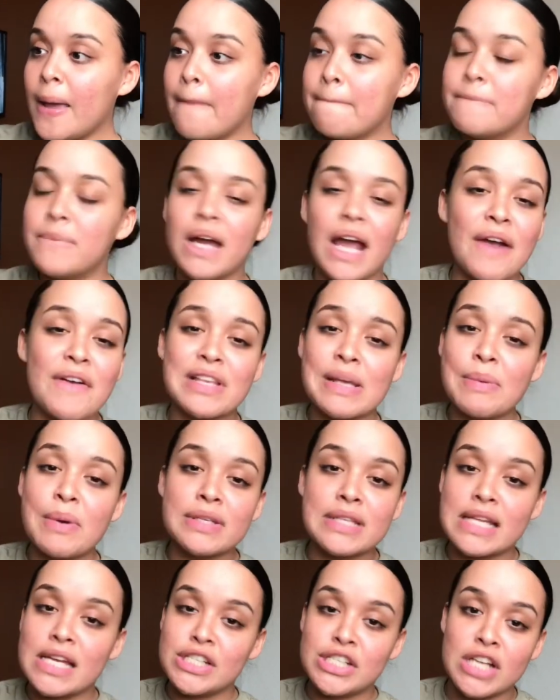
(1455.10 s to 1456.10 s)
But every time we
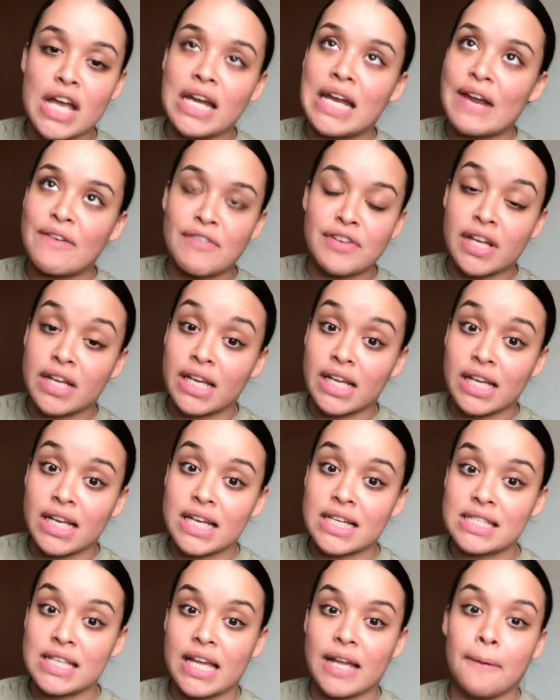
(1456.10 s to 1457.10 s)
said that shit, I never did it.
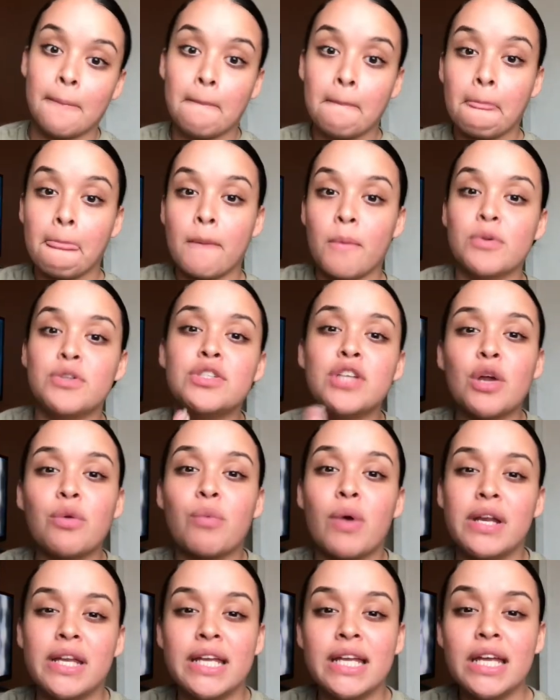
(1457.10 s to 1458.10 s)
Because, like, when you start
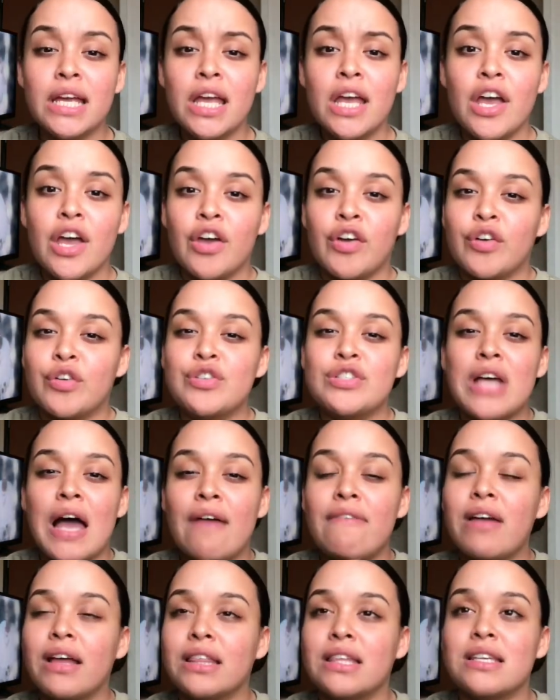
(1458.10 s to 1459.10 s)
running, we just
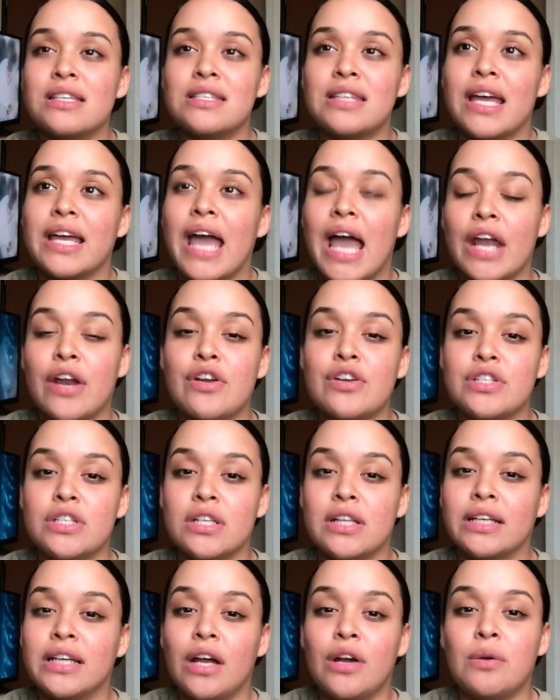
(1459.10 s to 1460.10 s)
have, like, this, like, energy.
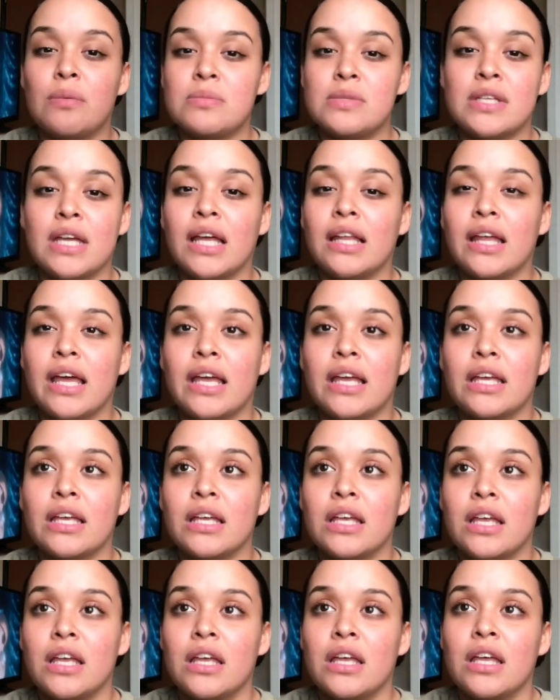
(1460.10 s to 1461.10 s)
Like, I don't know what I'm saying. Like,
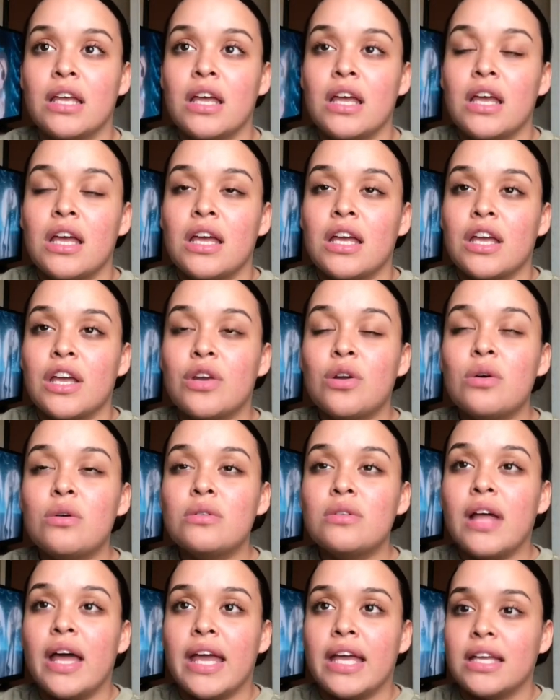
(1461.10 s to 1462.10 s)
you
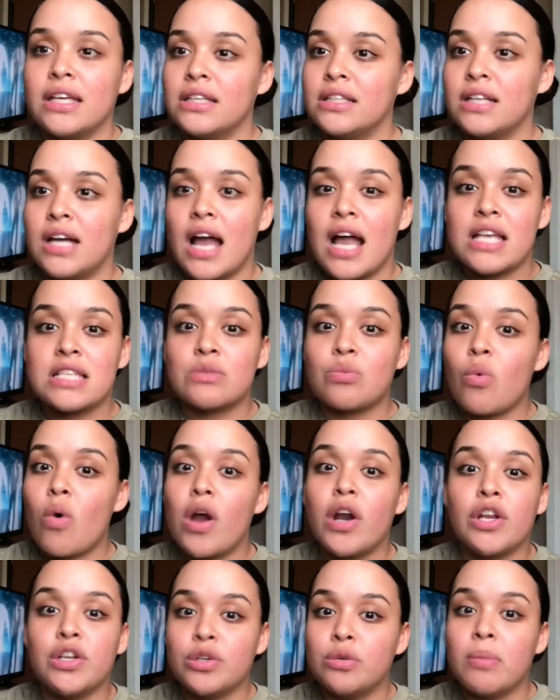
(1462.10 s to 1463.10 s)
know, like, I just
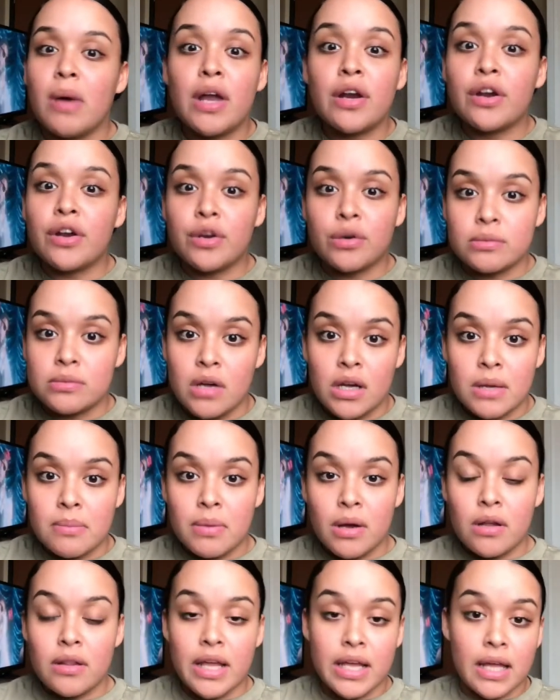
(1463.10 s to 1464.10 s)
want to do better. You know what I'm talking
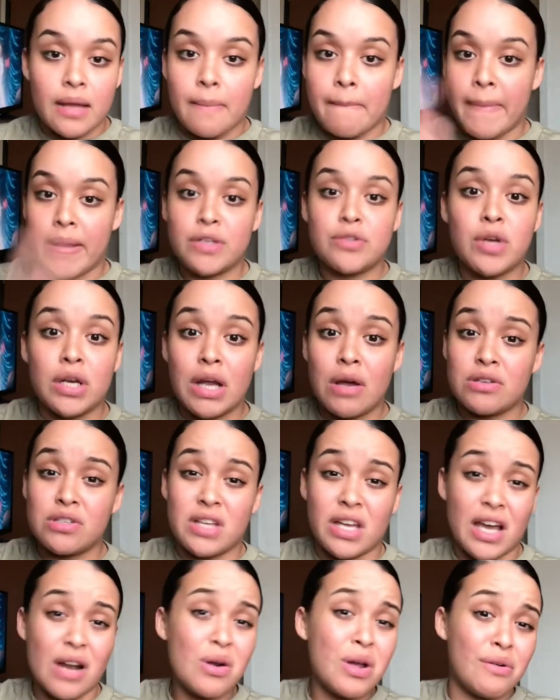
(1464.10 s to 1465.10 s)
about? Like, basic training, I was just
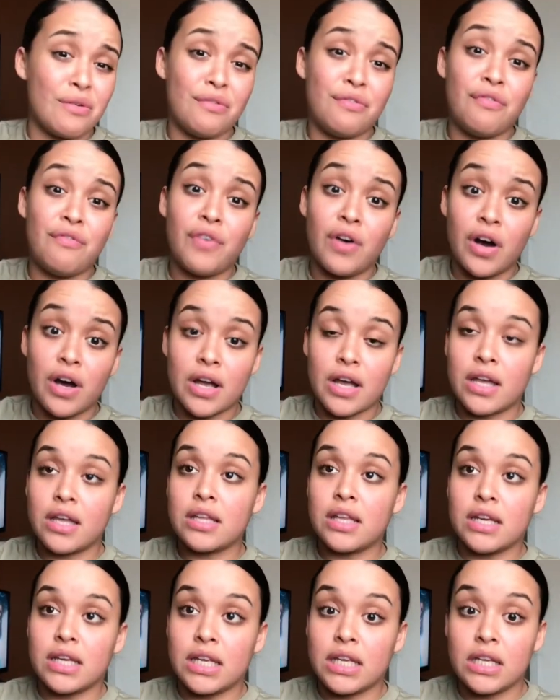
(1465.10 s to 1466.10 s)
like, I don't give a fuck.
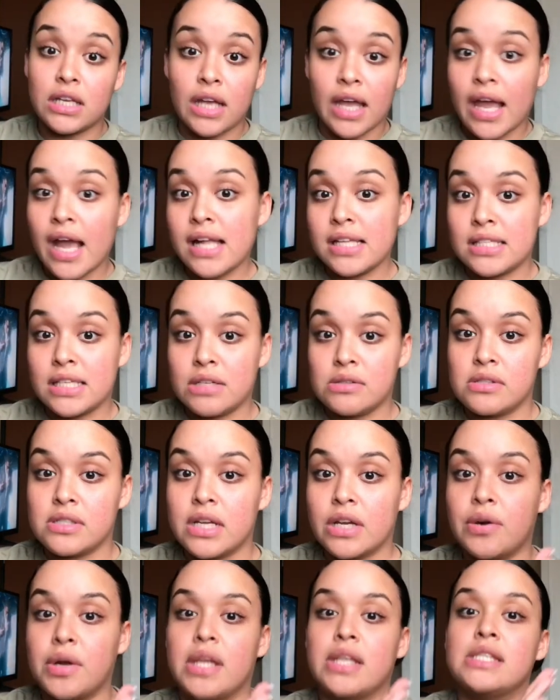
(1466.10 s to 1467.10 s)
And then AIT was
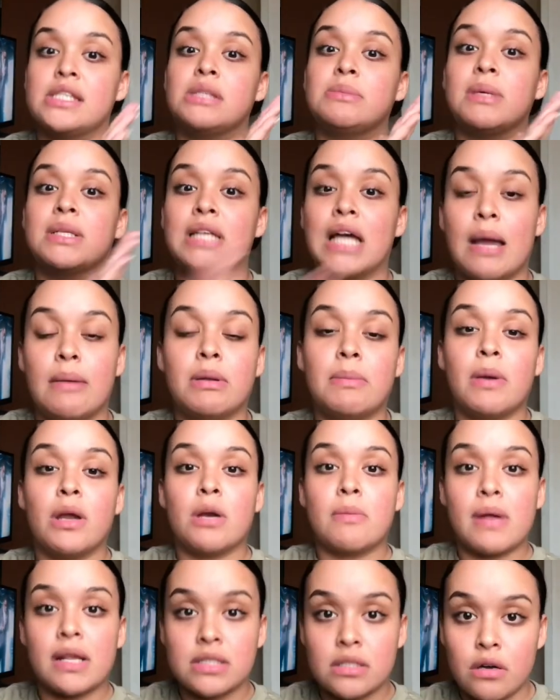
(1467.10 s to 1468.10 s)
like, okay, this is my time to
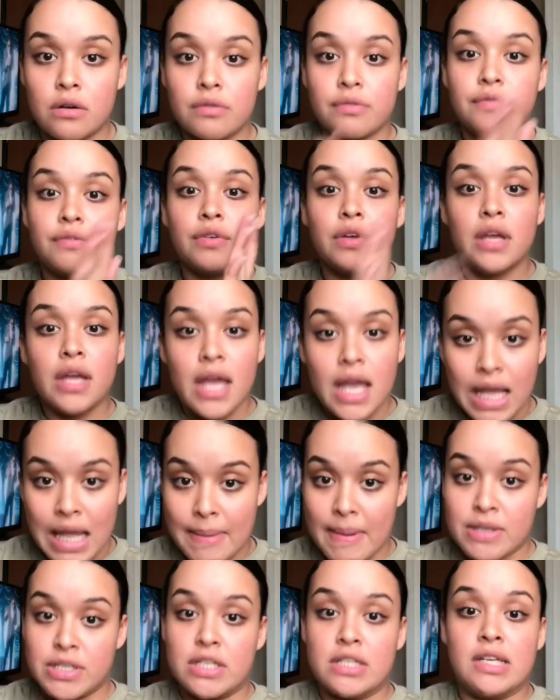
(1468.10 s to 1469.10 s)
better myself. Get
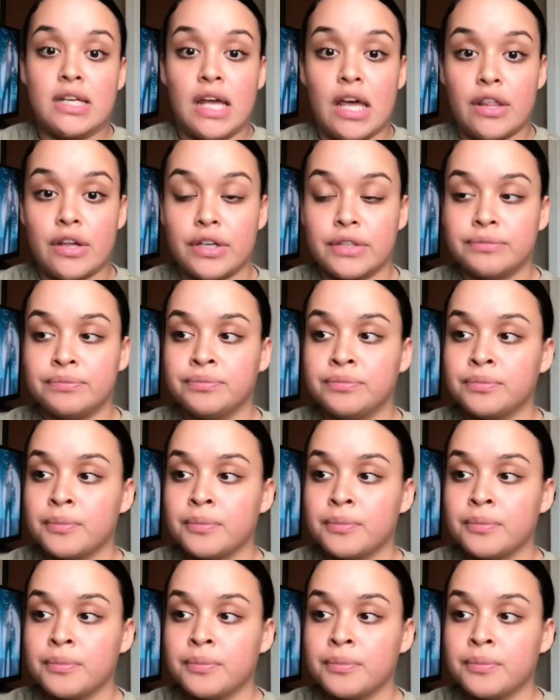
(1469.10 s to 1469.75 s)
my shit together.